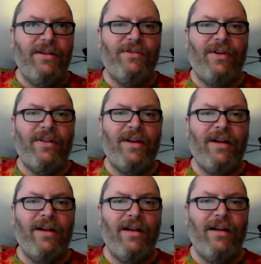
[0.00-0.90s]

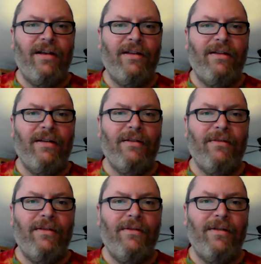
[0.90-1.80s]
selling
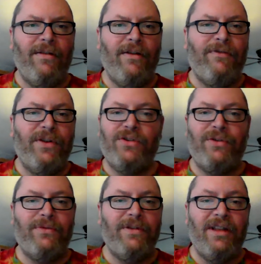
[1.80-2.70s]

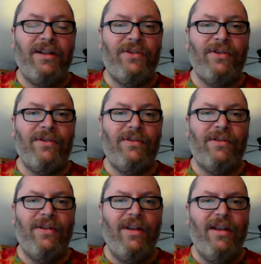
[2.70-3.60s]
unofficial releases,
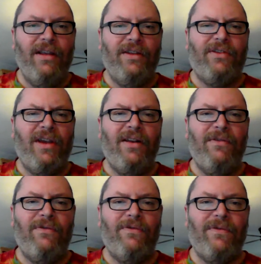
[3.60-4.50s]
it's kind of